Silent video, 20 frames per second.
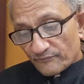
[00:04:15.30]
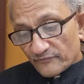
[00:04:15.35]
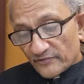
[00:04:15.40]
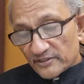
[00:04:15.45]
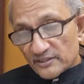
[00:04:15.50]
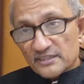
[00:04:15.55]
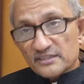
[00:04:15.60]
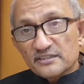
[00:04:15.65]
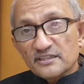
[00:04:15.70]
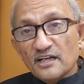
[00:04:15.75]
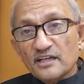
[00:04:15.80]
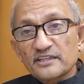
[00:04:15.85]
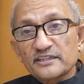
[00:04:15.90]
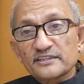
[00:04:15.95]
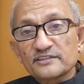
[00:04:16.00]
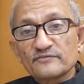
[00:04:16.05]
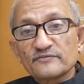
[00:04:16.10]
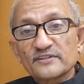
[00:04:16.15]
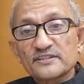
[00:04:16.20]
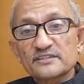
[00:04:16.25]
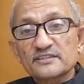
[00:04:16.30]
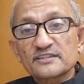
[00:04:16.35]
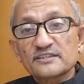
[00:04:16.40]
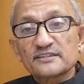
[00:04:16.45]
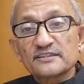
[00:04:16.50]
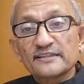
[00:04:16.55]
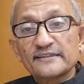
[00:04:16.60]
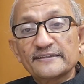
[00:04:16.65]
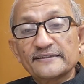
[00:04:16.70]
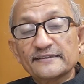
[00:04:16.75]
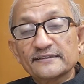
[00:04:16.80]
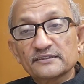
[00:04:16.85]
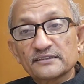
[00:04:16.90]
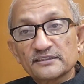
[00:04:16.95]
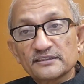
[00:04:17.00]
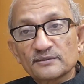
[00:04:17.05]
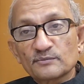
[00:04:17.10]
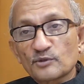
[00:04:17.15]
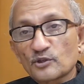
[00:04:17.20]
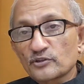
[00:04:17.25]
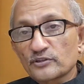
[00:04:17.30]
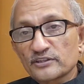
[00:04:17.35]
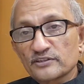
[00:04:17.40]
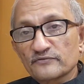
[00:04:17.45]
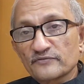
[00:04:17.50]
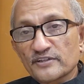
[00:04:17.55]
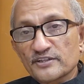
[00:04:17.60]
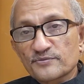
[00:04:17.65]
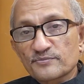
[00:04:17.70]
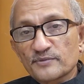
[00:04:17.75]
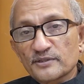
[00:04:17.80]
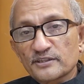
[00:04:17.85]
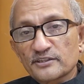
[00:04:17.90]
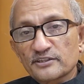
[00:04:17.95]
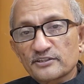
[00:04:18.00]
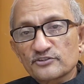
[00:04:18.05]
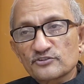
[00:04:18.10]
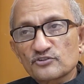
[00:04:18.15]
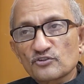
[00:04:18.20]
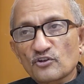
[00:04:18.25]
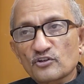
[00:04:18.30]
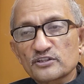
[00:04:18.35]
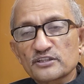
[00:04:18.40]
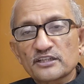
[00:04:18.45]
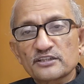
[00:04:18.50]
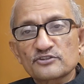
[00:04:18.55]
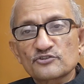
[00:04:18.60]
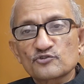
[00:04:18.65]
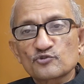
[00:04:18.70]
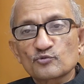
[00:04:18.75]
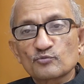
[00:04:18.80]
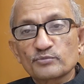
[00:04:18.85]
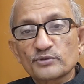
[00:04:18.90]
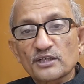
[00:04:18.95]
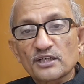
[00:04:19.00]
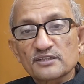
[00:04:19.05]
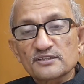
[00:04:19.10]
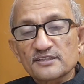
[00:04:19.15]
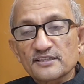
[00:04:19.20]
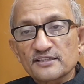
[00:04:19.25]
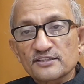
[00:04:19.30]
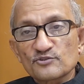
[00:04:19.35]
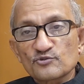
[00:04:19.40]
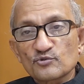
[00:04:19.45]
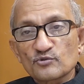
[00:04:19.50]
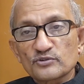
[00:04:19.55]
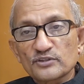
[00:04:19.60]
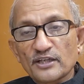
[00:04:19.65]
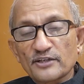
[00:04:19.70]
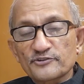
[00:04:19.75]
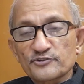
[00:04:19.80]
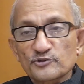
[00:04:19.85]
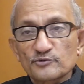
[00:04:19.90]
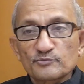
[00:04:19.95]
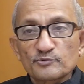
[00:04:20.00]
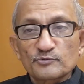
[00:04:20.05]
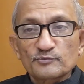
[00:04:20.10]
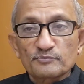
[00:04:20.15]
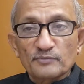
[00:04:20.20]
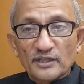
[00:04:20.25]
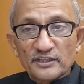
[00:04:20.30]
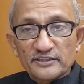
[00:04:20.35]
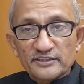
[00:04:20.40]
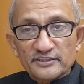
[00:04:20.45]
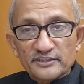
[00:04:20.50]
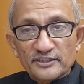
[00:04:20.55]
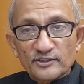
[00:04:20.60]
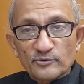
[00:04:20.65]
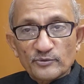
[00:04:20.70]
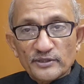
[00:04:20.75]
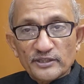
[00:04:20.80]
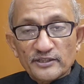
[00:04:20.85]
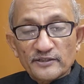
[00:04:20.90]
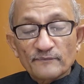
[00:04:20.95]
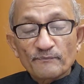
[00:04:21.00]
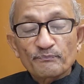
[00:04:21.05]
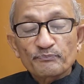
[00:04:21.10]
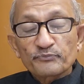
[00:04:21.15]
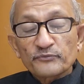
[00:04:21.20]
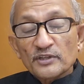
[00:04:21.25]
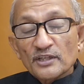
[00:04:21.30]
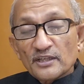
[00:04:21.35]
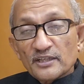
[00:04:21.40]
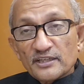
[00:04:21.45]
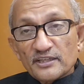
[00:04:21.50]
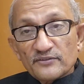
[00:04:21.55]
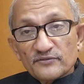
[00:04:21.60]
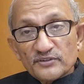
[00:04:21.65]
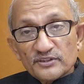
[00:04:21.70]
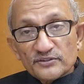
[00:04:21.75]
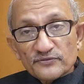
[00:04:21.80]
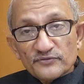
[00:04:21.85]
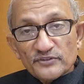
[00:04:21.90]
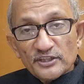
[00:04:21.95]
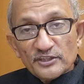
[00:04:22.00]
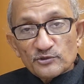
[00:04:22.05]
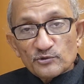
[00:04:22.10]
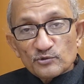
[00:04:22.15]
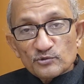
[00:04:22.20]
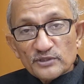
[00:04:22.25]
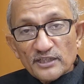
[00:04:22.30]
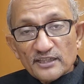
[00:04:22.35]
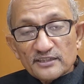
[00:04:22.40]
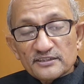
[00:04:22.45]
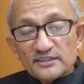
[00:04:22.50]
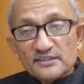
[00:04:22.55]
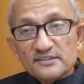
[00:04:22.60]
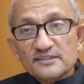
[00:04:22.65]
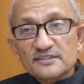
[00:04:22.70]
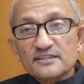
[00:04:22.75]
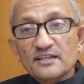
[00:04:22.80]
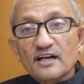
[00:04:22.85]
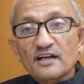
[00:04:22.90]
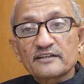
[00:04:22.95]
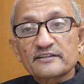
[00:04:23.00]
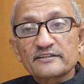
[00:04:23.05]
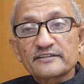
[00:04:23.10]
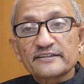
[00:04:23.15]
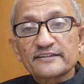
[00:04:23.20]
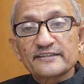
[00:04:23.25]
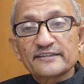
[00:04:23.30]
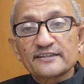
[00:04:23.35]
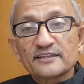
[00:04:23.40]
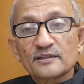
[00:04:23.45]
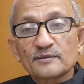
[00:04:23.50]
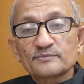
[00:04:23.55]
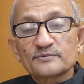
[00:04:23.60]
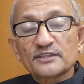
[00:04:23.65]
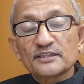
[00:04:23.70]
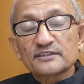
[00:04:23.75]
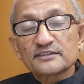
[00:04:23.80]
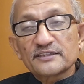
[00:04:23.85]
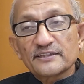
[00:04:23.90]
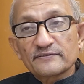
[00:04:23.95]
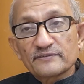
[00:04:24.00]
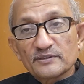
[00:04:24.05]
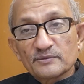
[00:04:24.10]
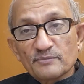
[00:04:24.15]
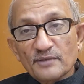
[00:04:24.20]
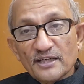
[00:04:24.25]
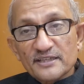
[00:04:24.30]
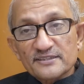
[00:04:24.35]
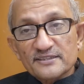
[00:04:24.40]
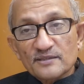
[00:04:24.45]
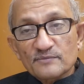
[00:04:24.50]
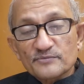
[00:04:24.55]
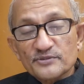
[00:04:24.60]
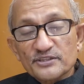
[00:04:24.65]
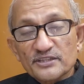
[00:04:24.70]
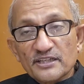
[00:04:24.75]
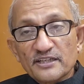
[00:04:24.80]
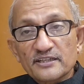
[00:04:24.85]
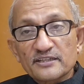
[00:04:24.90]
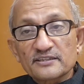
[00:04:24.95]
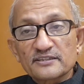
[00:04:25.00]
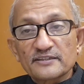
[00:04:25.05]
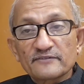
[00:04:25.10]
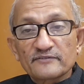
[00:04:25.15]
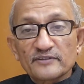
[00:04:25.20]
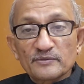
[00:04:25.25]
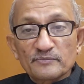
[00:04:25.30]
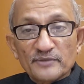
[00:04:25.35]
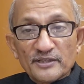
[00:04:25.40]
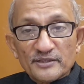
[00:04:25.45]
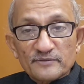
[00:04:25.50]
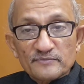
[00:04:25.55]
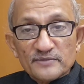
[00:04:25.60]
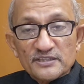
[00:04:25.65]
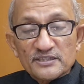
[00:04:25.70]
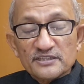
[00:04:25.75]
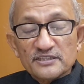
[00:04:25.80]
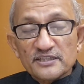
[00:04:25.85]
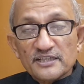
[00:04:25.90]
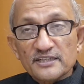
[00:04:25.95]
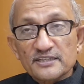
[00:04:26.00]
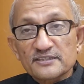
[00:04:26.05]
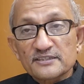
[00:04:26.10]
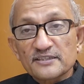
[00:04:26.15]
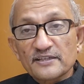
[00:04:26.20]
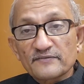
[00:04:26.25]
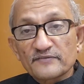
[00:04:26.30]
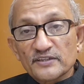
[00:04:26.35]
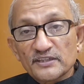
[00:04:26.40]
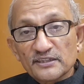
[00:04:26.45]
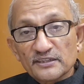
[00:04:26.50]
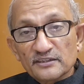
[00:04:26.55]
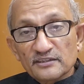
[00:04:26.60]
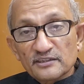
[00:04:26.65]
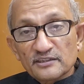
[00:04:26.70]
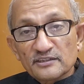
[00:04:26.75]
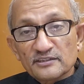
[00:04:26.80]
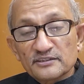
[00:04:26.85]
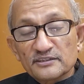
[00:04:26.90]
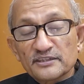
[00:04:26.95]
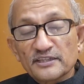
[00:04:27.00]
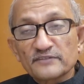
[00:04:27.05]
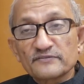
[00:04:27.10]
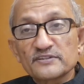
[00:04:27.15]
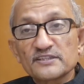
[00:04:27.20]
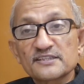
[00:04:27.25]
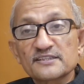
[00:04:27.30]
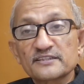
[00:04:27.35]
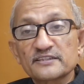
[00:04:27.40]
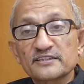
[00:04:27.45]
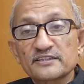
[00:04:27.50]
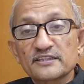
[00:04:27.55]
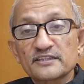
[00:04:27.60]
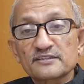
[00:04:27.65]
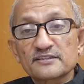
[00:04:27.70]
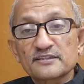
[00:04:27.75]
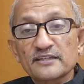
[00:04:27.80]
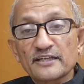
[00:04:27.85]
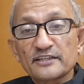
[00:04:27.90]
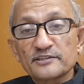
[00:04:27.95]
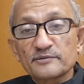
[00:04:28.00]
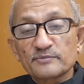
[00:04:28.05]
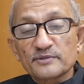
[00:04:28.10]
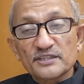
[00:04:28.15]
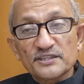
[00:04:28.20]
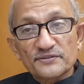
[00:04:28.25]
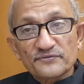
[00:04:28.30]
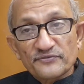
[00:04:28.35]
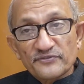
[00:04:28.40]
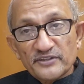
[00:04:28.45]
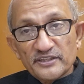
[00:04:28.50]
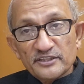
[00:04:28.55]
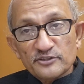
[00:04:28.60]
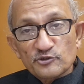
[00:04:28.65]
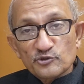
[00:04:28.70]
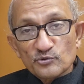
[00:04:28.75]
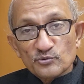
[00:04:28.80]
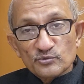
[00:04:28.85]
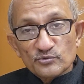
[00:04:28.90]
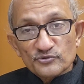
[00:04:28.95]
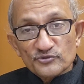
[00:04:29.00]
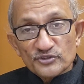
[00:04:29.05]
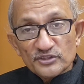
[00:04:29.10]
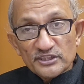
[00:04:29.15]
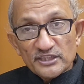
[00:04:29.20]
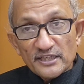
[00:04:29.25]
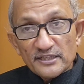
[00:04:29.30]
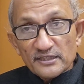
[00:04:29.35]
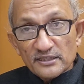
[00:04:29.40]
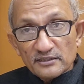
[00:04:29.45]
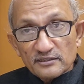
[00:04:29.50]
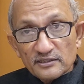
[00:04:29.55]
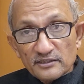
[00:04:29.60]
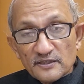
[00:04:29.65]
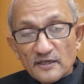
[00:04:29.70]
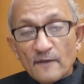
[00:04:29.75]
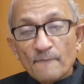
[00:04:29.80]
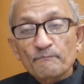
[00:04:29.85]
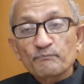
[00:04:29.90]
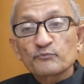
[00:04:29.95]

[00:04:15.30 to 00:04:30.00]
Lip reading: when they start investing, they learn about investment. It is not that Subhra says, so I should put money in equity. Even if they do that, they'll start reading up, then they will buy some share, they will make mistakes, they will learn, they will sit at anybody's feet to sit and learn.